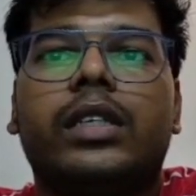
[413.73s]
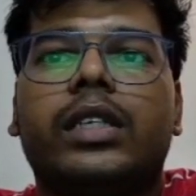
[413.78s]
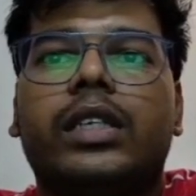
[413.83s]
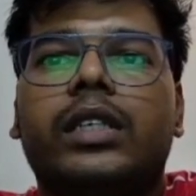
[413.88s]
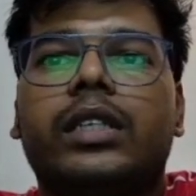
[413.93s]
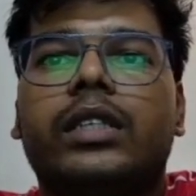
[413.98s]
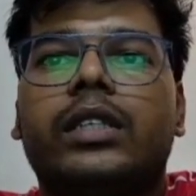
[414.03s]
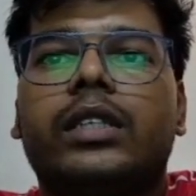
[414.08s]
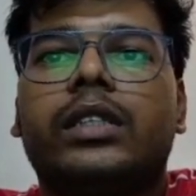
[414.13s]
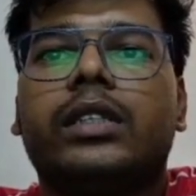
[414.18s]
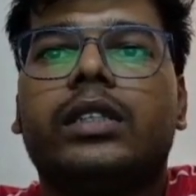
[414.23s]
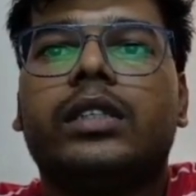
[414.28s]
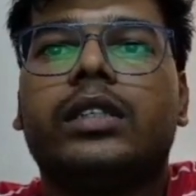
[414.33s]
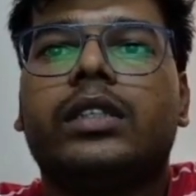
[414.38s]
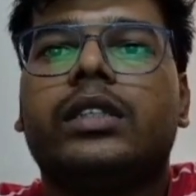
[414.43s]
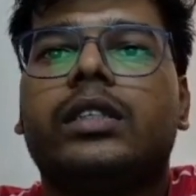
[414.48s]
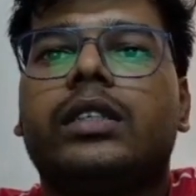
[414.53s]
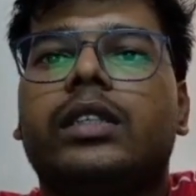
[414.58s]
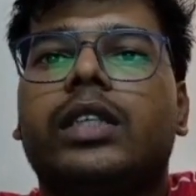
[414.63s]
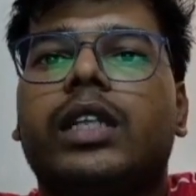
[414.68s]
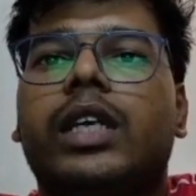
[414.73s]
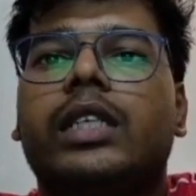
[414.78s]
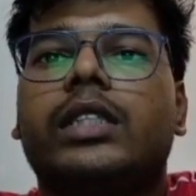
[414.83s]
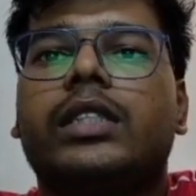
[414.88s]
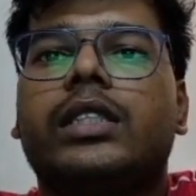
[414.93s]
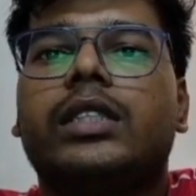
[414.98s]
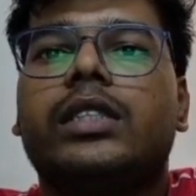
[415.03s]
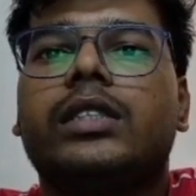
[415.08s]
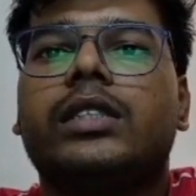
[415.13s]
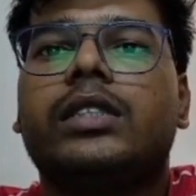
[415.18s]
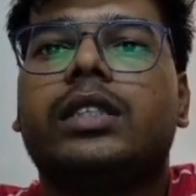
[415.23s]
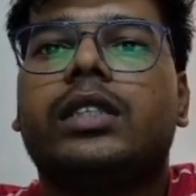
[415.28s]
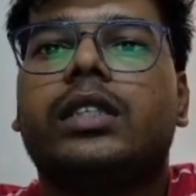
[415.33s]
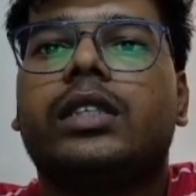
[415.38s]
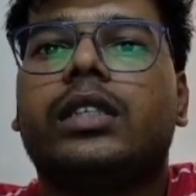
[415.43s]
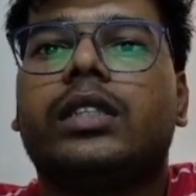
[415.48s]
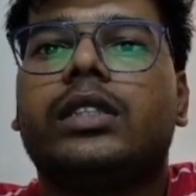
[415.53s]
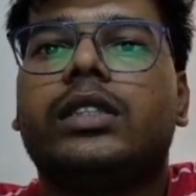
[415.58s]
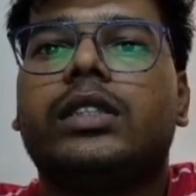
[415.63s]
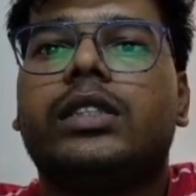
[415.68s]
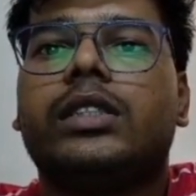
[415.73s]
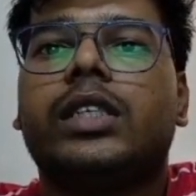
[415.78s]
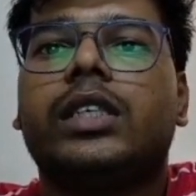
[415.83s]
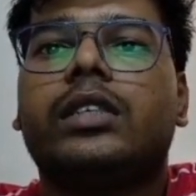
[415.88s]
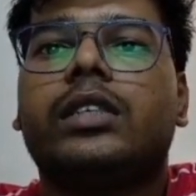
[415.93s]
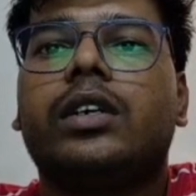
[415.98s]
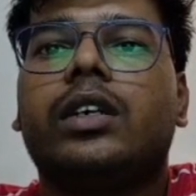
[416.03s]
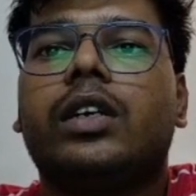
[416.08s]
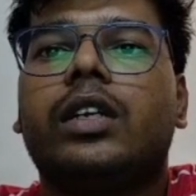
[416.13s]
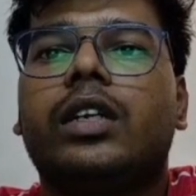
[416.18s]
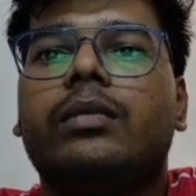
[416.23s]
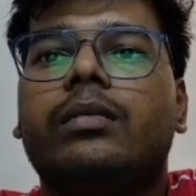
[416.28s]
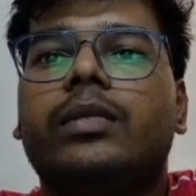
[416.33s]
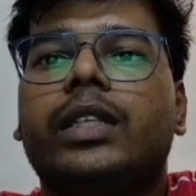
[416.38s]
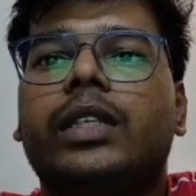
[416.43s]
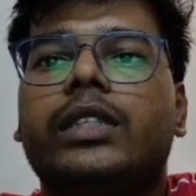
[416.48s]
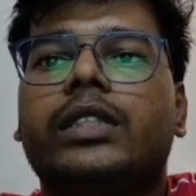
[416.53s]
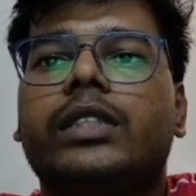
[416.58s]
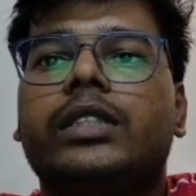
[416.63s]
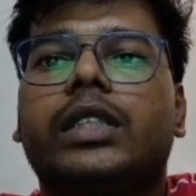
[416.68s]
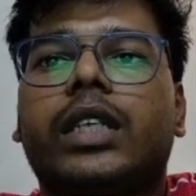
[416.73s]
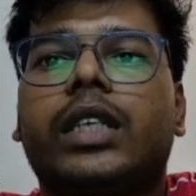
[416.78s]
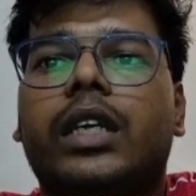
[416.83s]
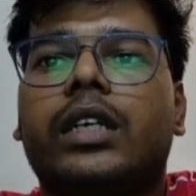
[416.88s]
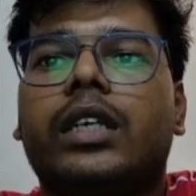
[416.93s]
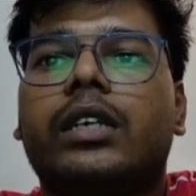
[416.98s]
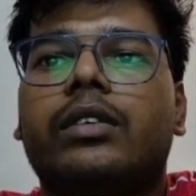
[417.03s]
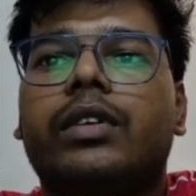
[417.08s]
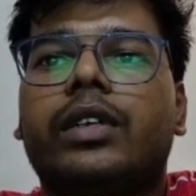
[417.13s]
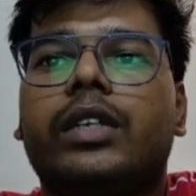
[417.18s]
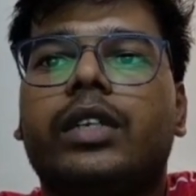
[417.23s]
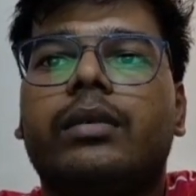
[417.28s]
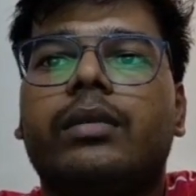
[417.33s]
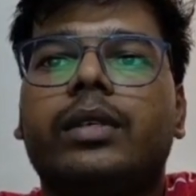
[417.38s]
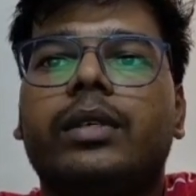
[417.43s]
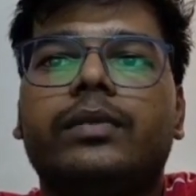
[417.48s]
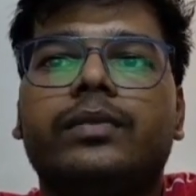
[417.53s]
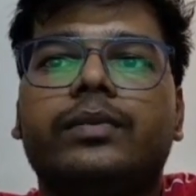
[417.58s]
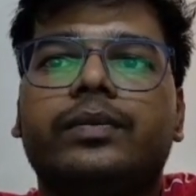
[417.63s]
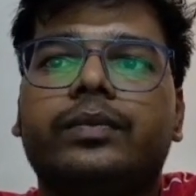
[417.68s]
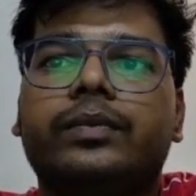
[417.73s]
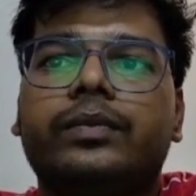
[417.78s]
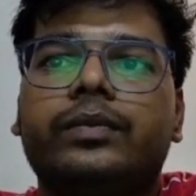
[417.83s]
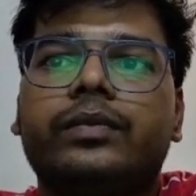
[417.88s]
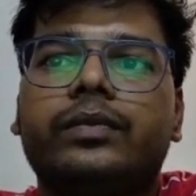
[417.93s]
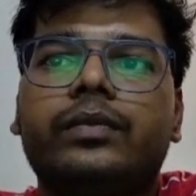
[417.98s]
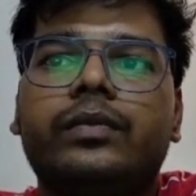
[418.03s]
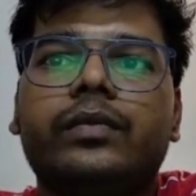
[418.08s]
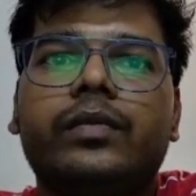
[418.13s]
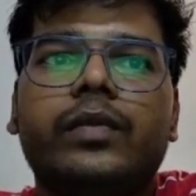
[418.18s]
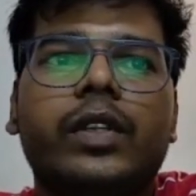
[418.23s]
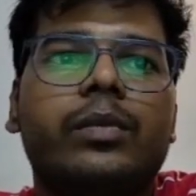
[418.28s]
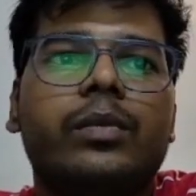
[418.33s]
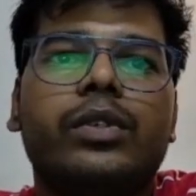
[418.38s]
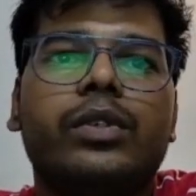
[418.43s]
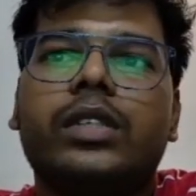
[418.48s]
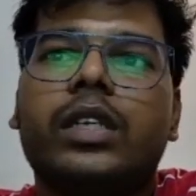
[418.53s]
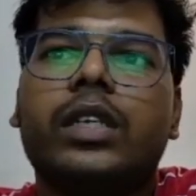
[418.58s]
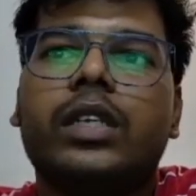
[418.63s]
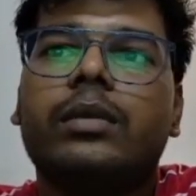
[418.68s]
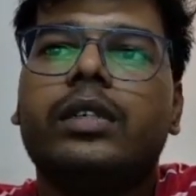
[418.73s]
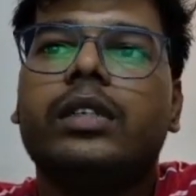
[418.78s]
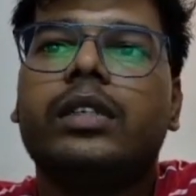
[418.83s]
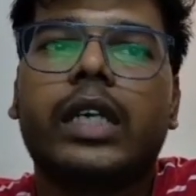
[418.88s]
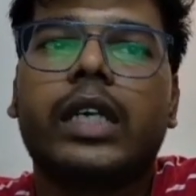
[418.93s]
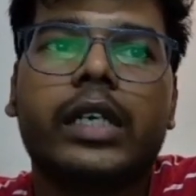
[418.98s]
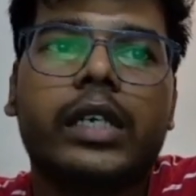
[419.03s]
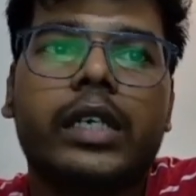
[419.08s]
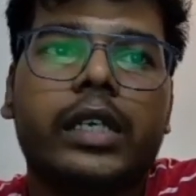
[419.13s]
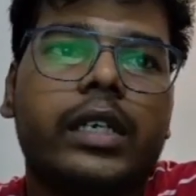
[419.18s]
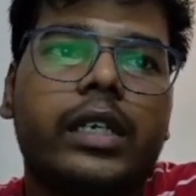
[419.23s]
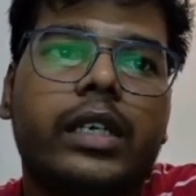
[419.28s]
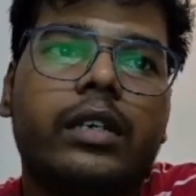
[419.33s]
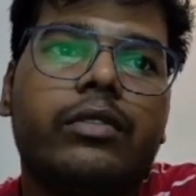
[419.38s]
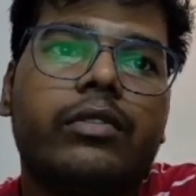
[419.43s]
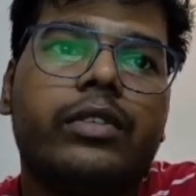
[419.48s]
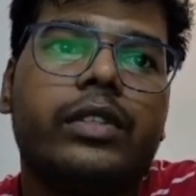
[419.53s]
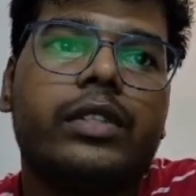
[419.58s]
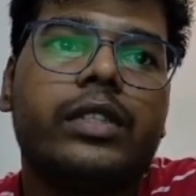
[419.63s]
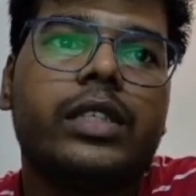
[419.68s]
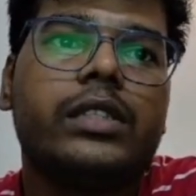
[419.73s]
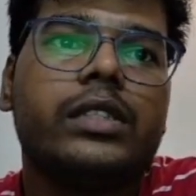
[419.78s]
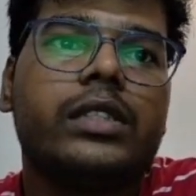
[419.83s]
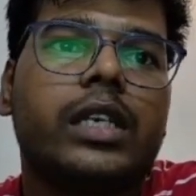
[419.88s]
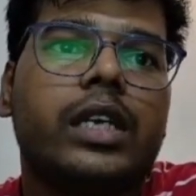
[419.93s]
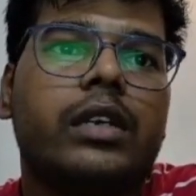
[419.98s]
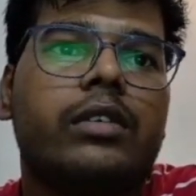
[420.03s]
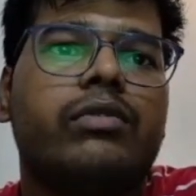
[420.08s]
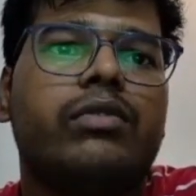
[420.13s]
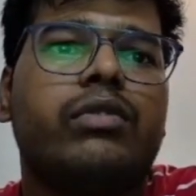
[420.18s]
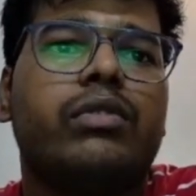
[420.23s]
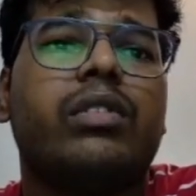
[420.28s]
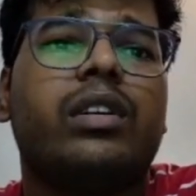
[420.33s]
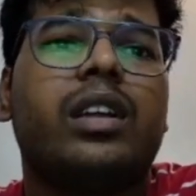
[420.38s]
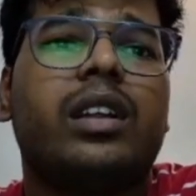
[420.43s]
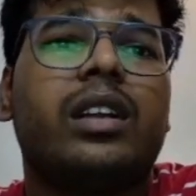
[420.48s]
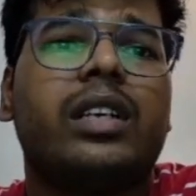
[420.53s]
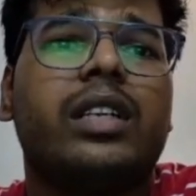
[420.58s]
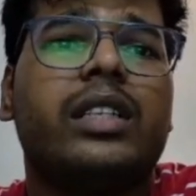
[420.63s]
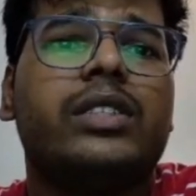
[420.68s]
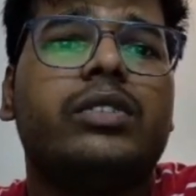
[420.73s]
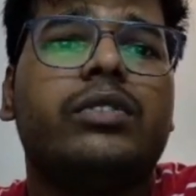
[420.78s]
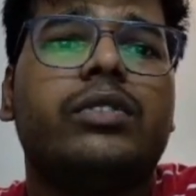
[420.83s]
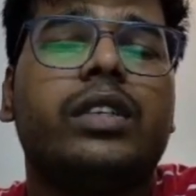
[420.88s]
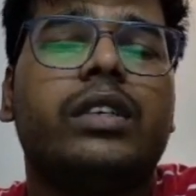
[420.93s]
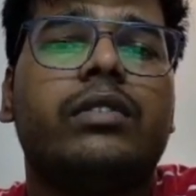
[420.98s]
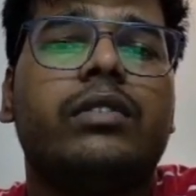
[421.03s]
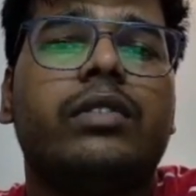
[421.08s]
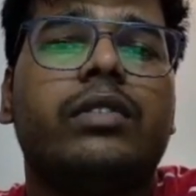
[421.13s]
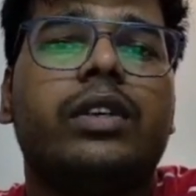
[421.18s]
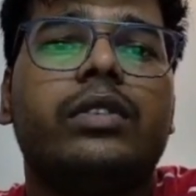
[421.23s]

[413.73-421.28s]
then last is churn column, that is target variable. Most of the categorical features have 4 or less unique